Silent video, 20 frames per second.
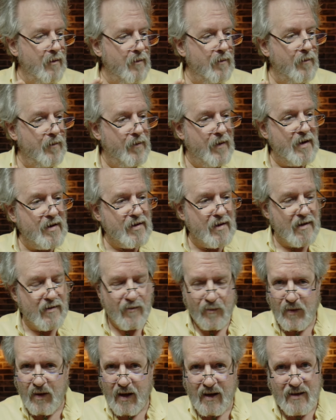This is
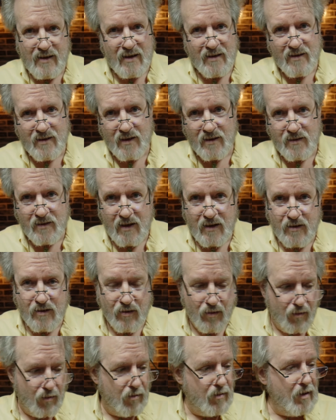from
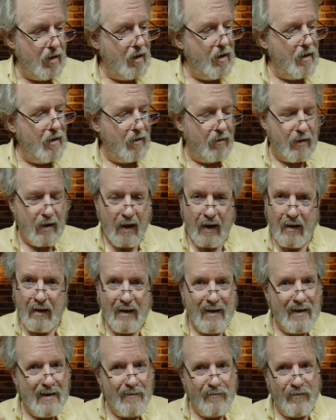1962, okay?
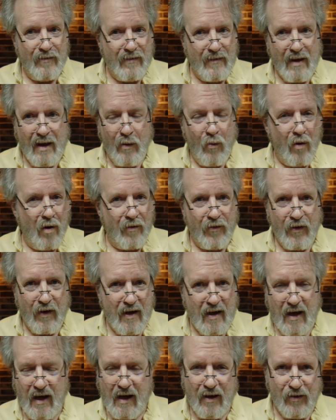They weren't
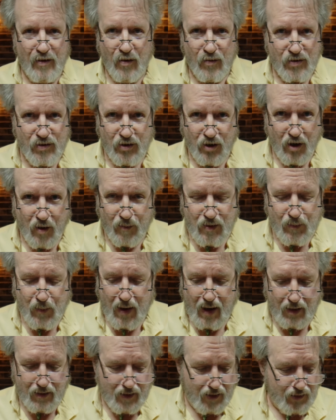thinking in those terms
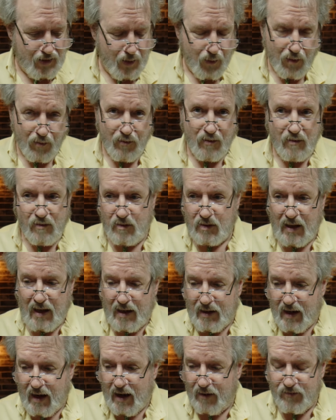back then. They were glad
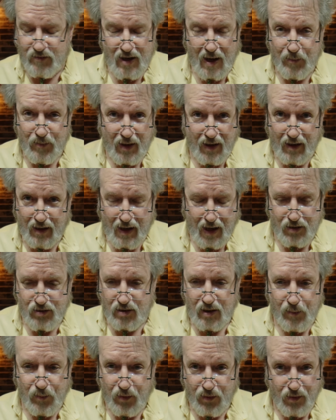to have tape they could
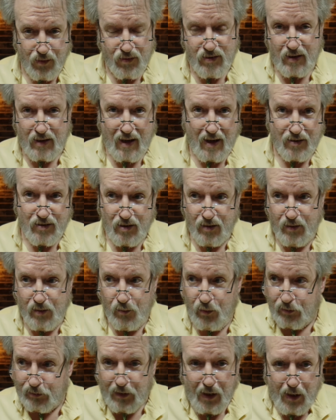actually produce that actually
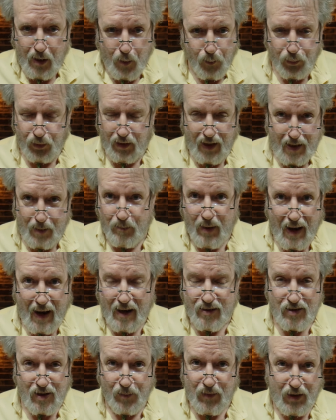would play back
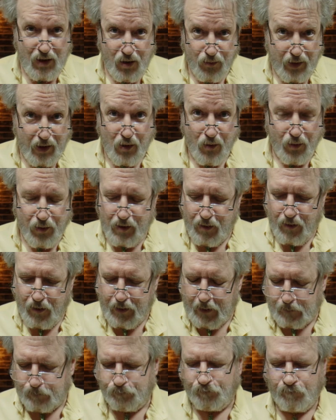something you recorded on
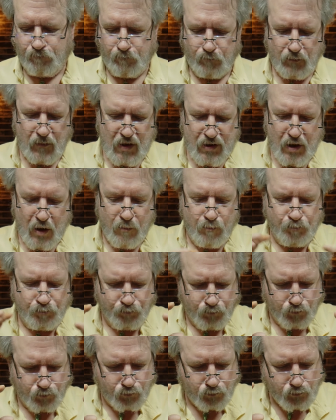it. So
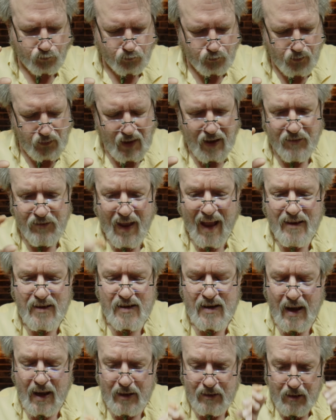that
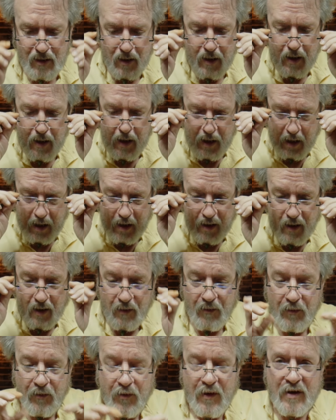said,
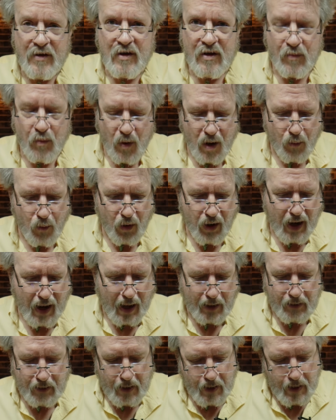this is where we're at.